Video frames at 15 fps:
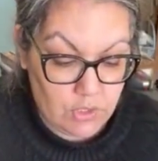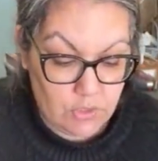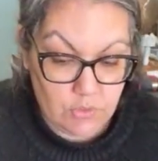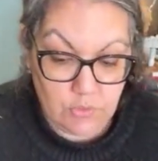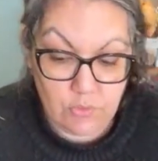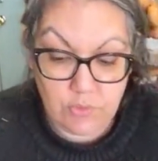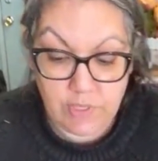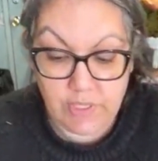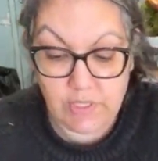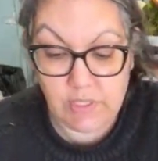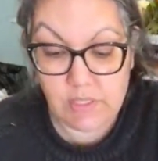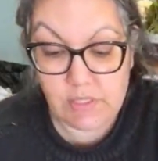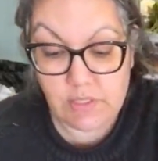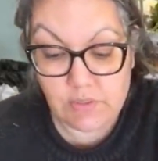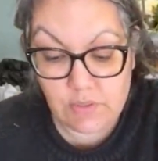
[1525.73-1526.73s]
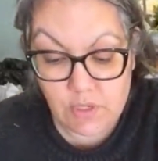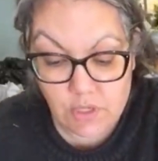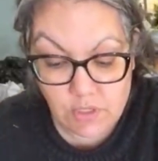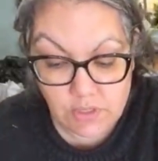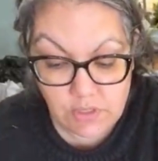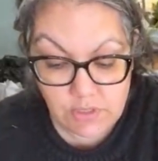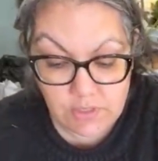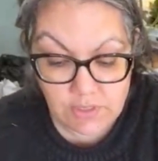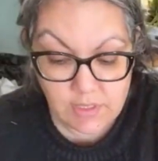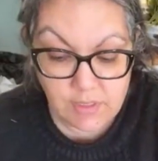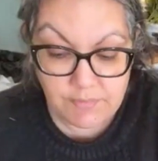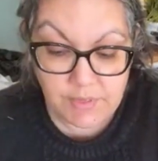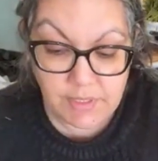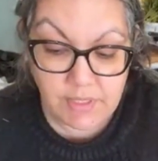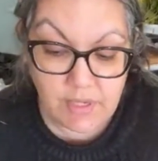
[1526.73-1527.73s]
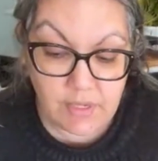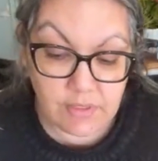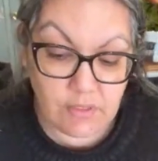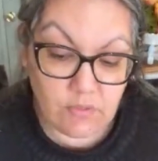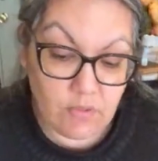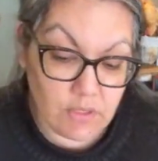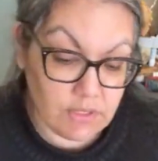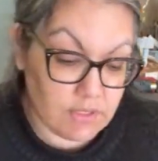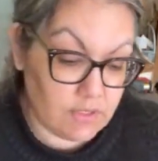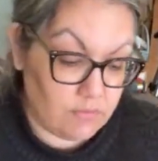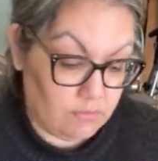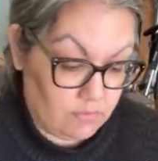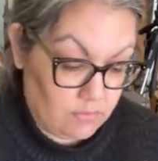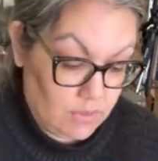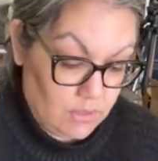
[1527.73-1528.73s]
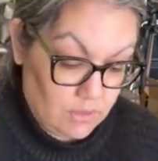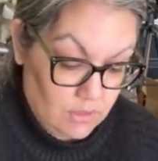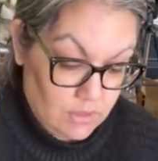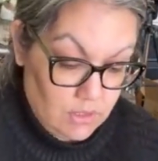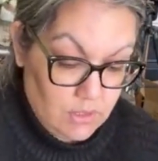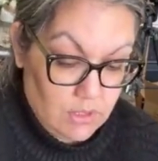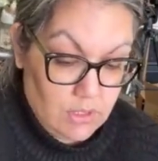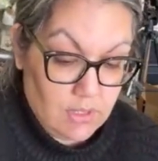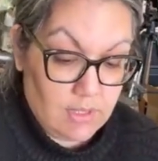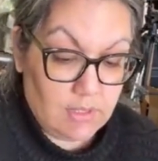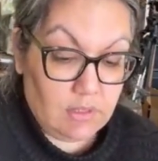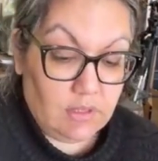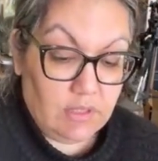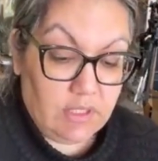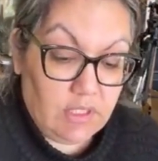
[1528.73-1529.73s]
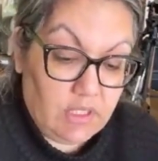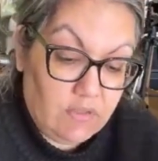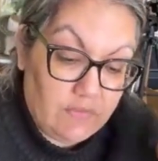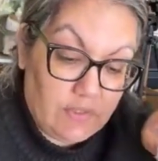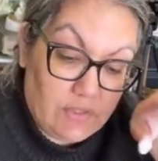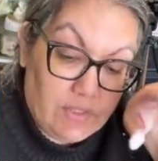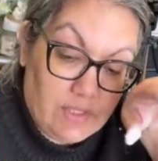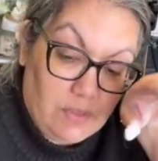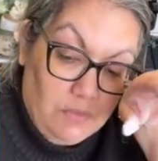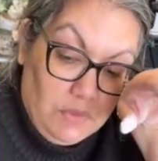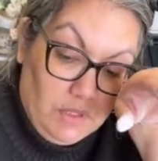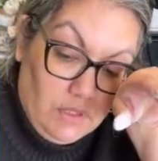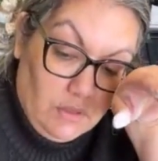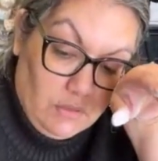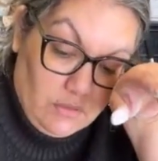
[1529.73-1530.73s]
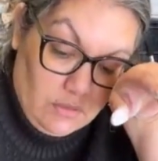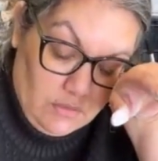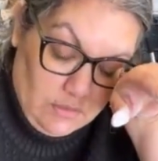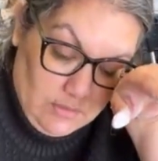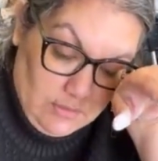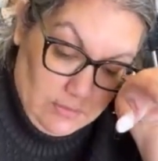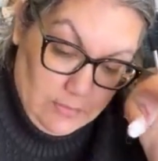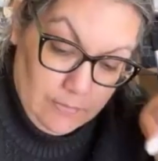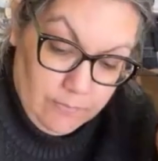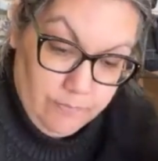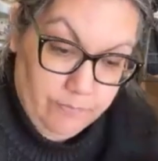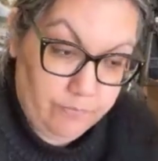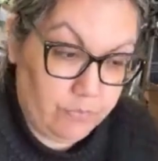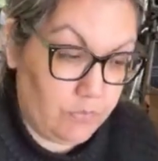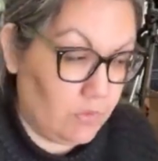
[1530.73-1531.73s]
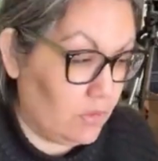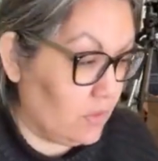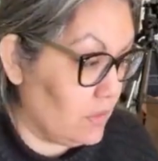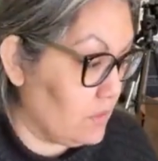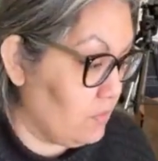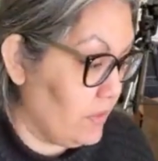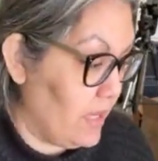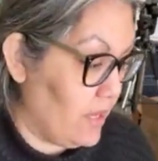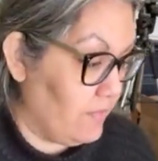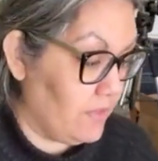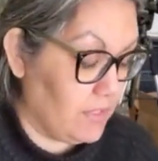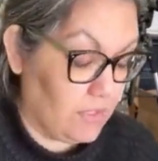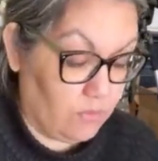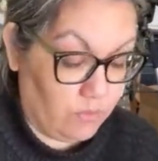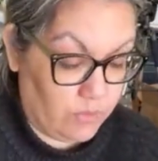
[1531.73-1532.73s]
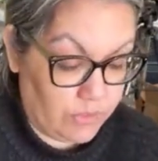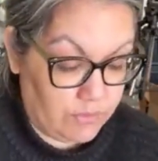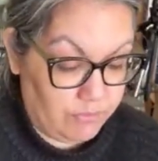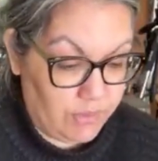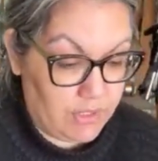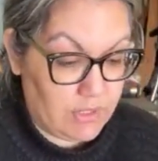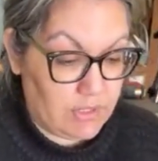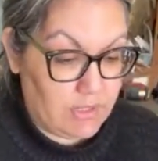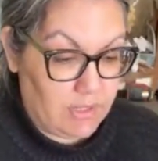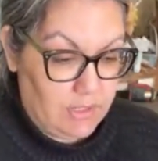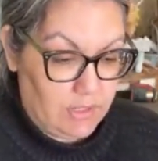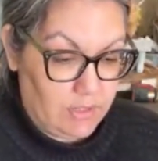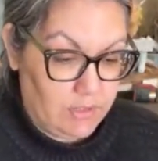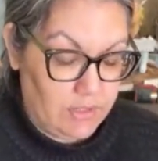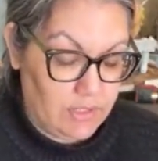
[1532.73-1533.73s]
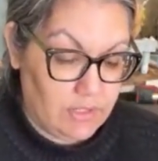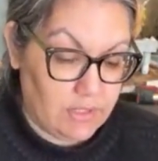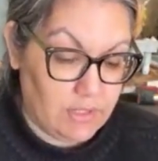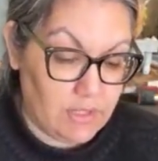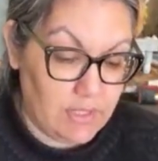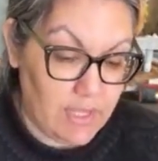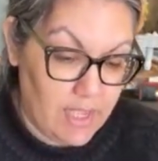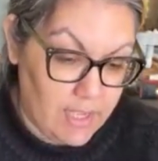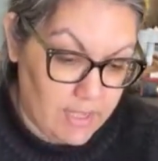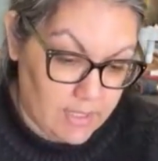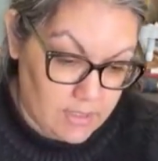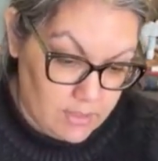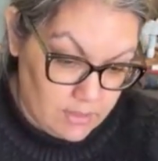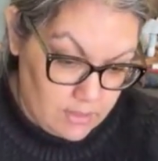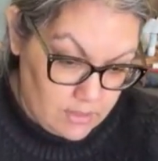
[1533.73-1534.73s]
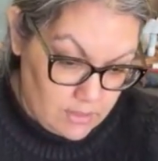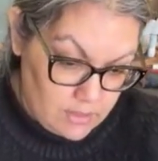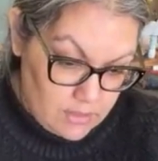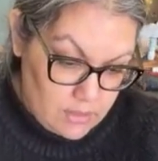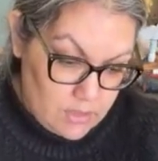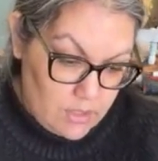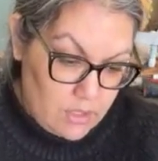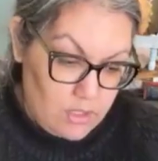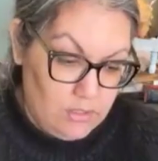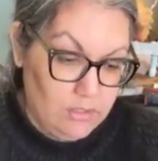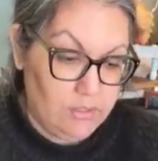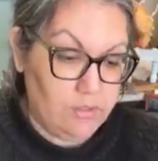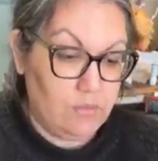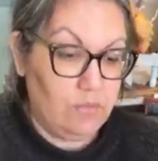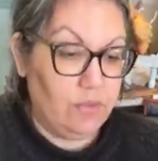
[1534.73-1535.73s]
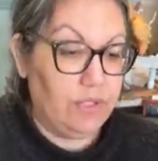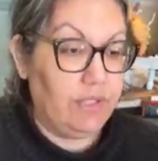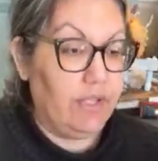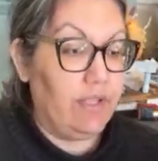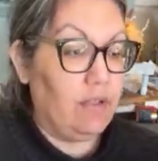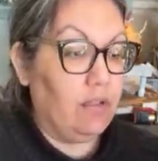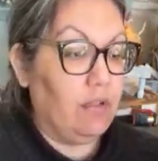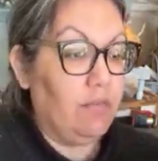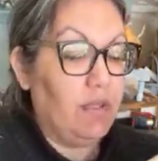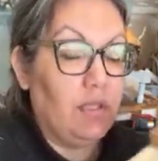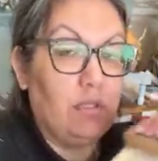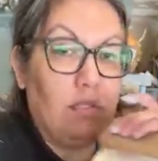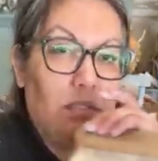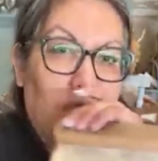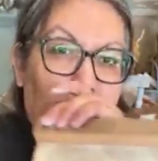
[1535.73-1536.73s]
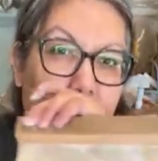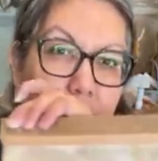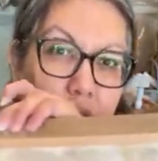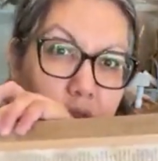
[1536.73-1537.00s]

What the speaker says: Alrighty, so on the top, I kind of want some leaves or something, because we have this wood piece here that's going to add our little wood element.